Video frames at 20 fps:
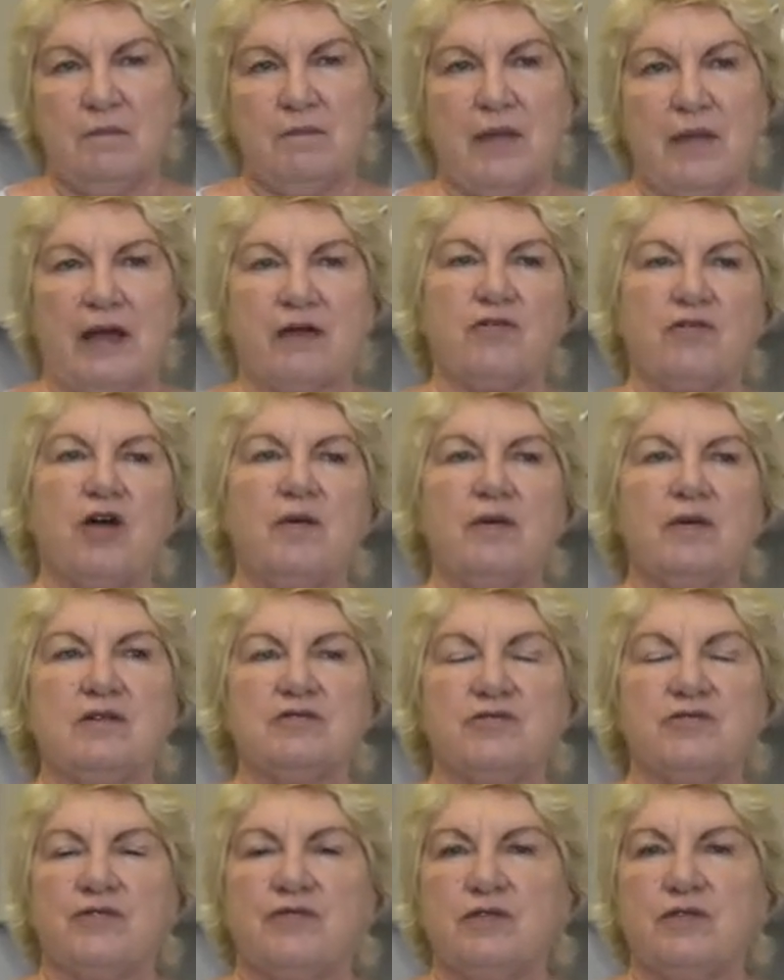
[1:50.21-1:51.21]

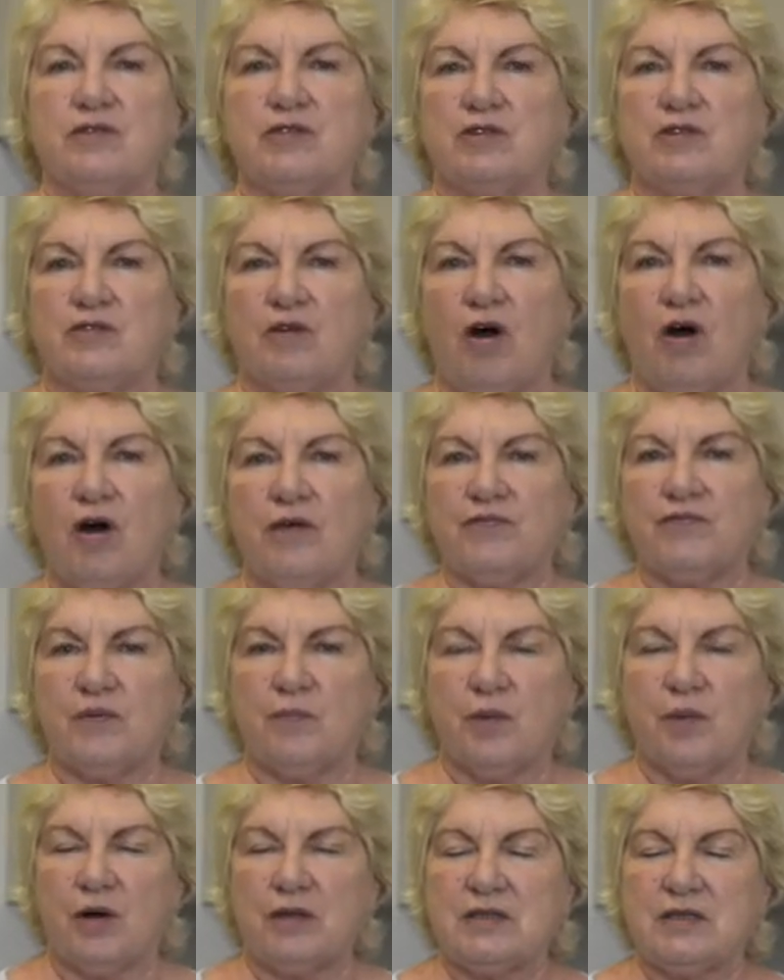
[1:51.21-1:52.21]
Macrobials refers to the
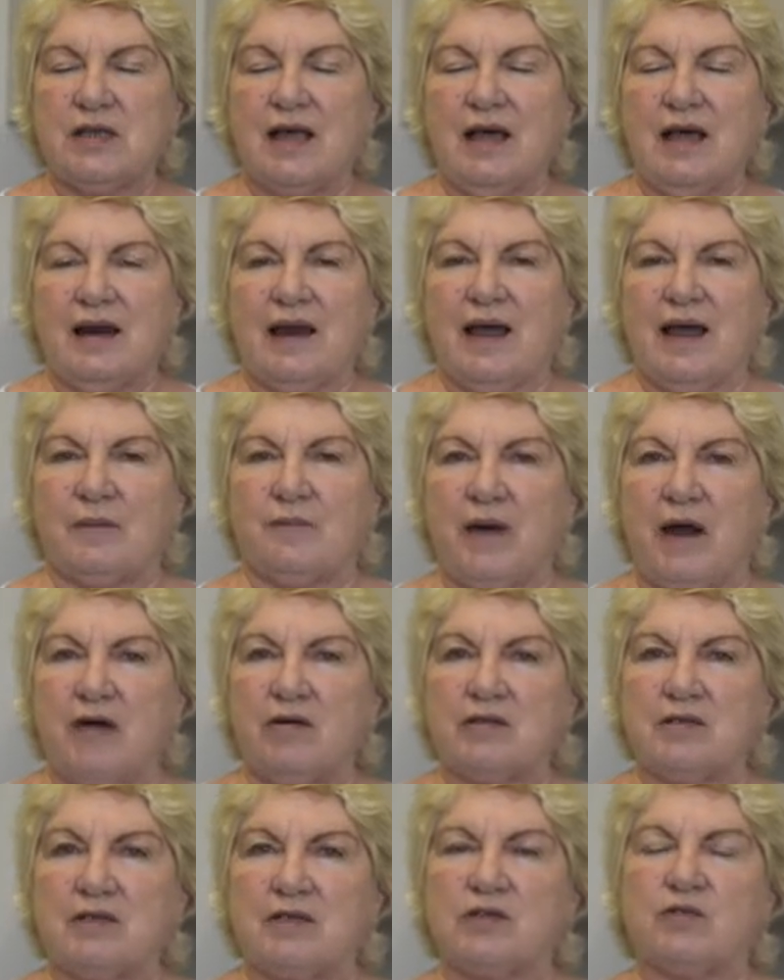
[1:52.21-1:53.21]
arthropods like
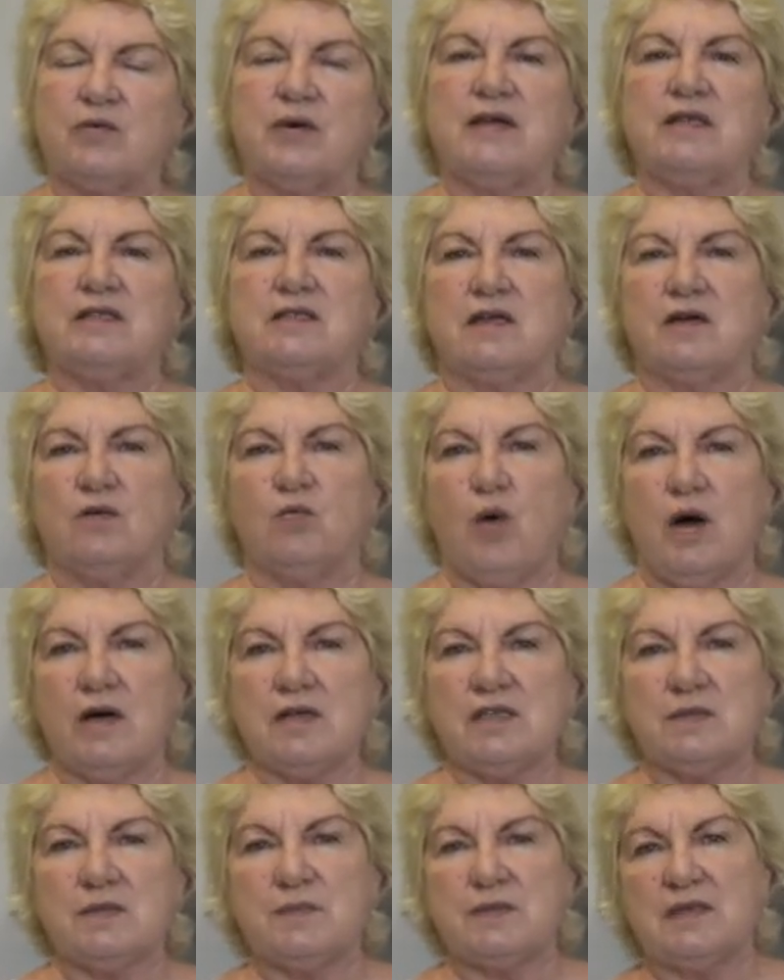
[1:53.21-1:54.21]
parasitoids and
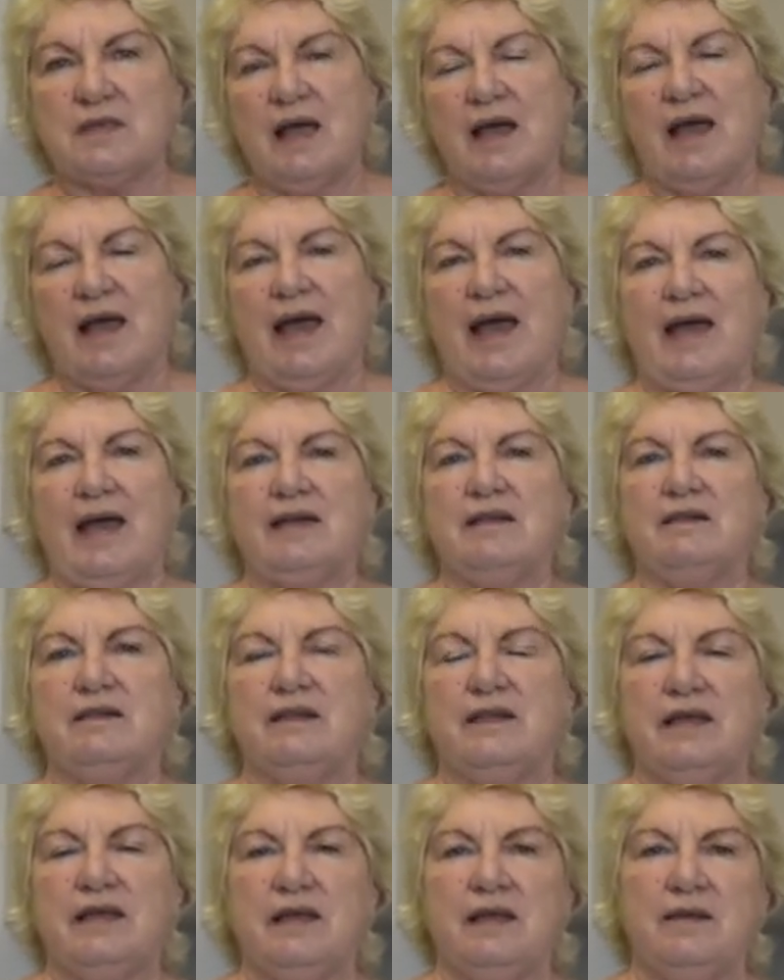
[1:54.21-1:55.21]
wasps, and
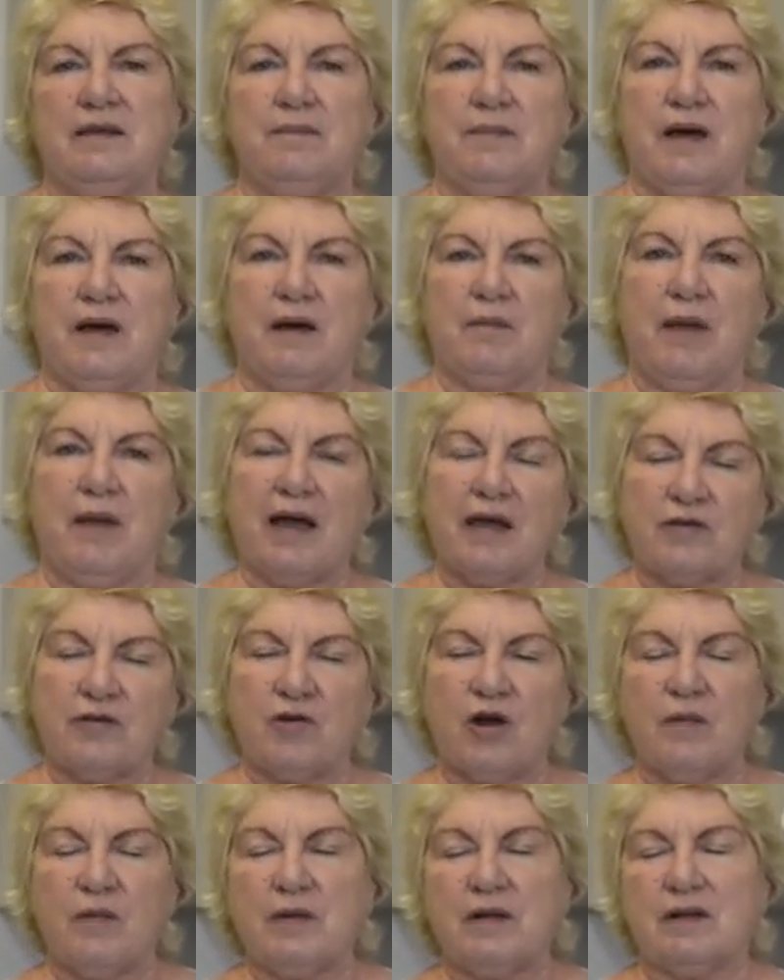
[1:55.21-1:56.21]
the
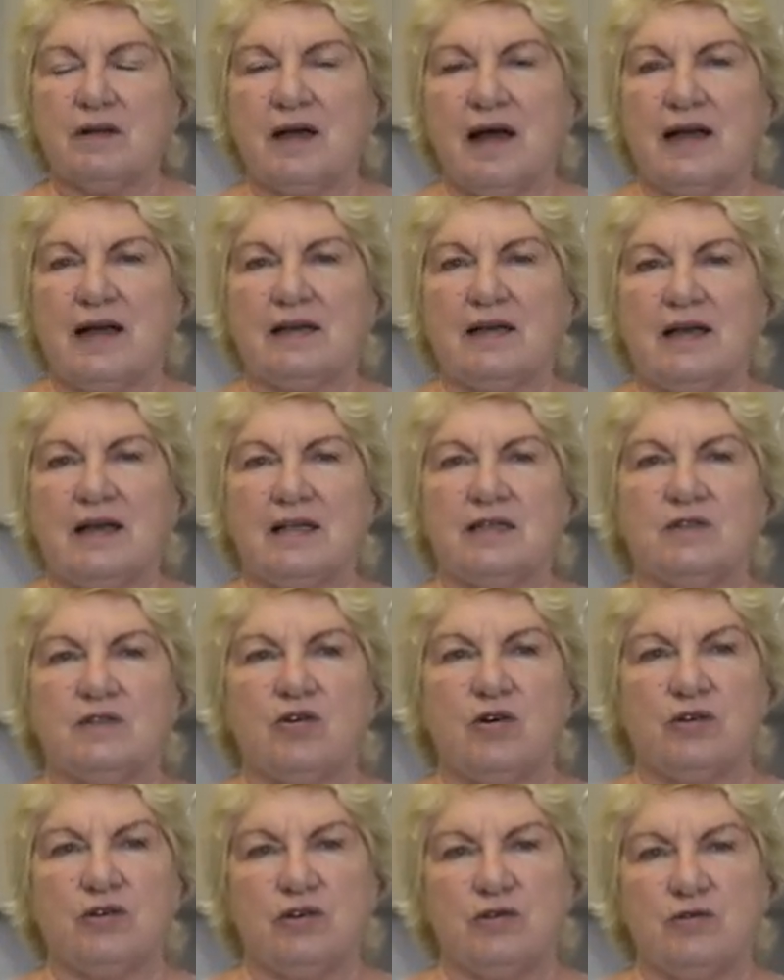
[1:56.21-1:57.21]
microbial guidelines
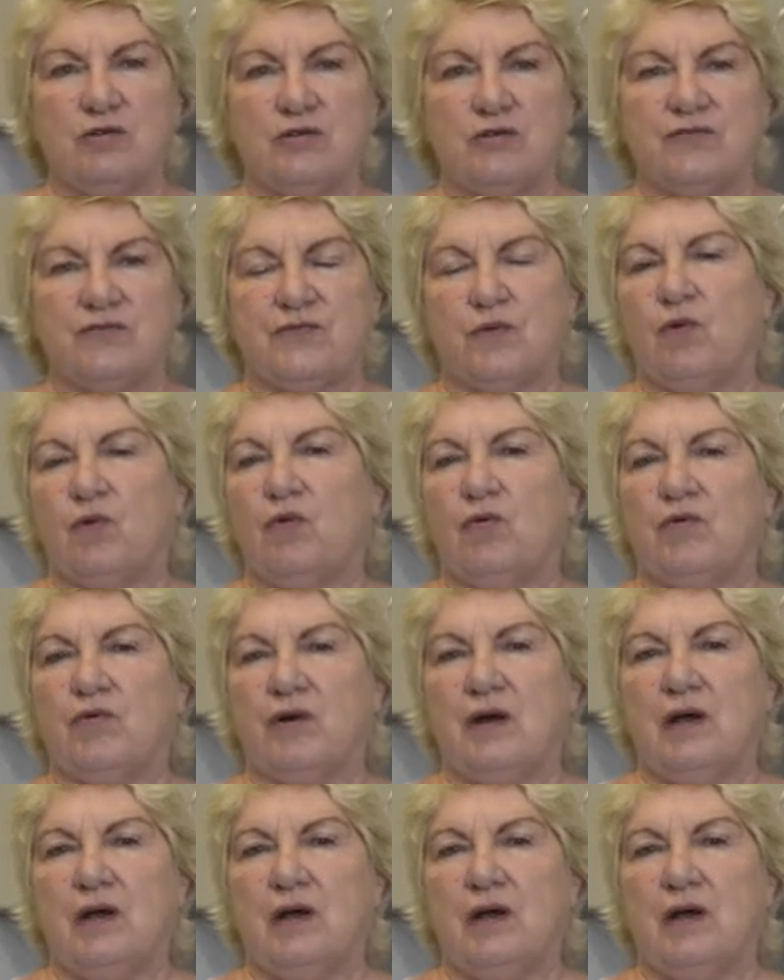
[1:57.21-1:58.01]
are used for